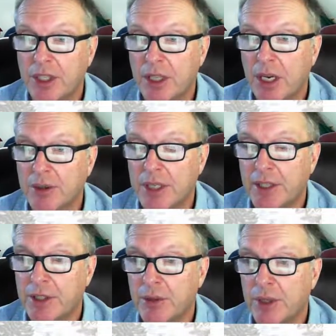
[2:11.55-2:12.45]
You'll see the
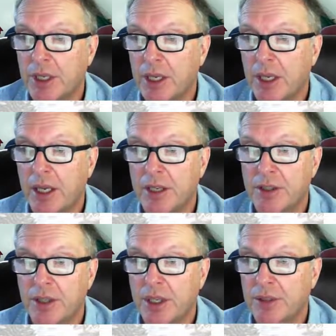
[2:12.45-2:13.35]
house next to it
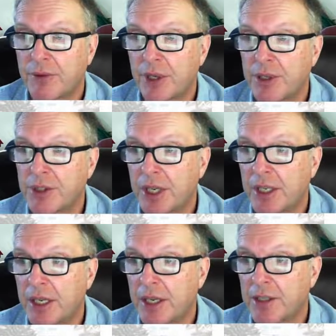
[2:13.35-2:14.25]
has a nice
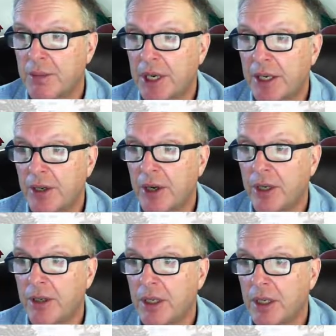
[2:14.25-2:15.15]
frontage and then it has a
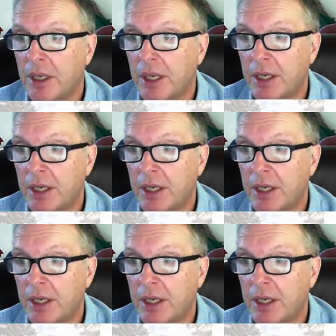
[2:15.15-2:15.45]
backyard.